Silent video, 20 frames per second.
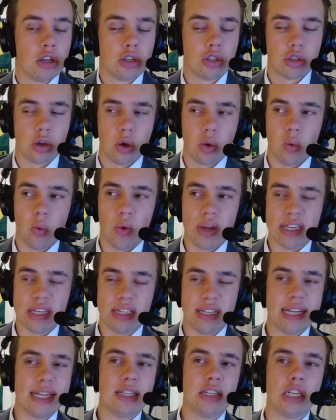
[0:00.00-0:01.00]
So when
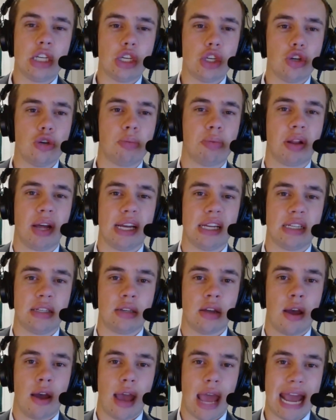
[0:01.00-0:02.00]
TCU
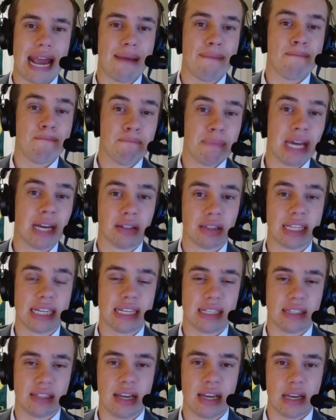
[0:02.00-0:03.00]
plays a
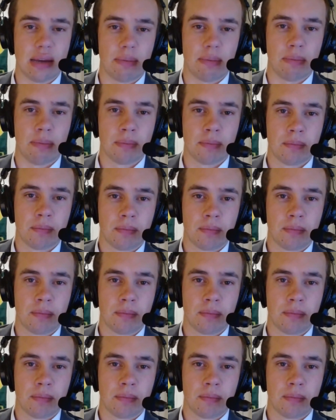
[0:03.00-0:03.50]
middling team,